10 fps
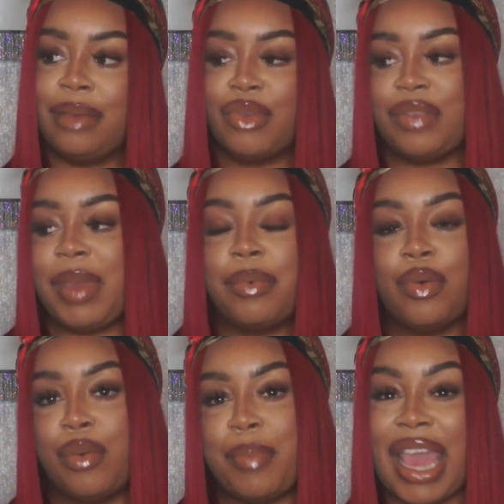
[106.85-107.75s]
Because
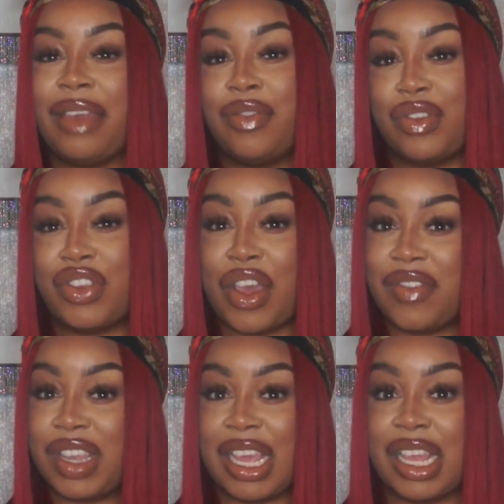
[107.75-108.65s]
people won't pay for the
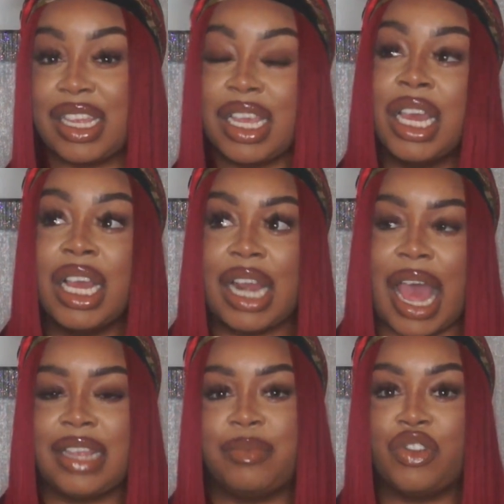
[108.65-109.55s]
services
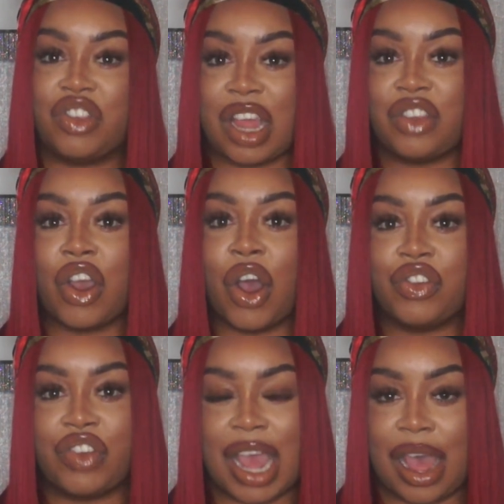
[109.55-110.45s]
like as much as I
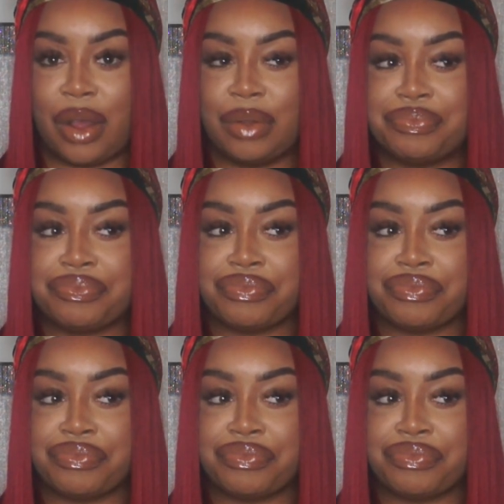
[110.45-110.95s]
charge now.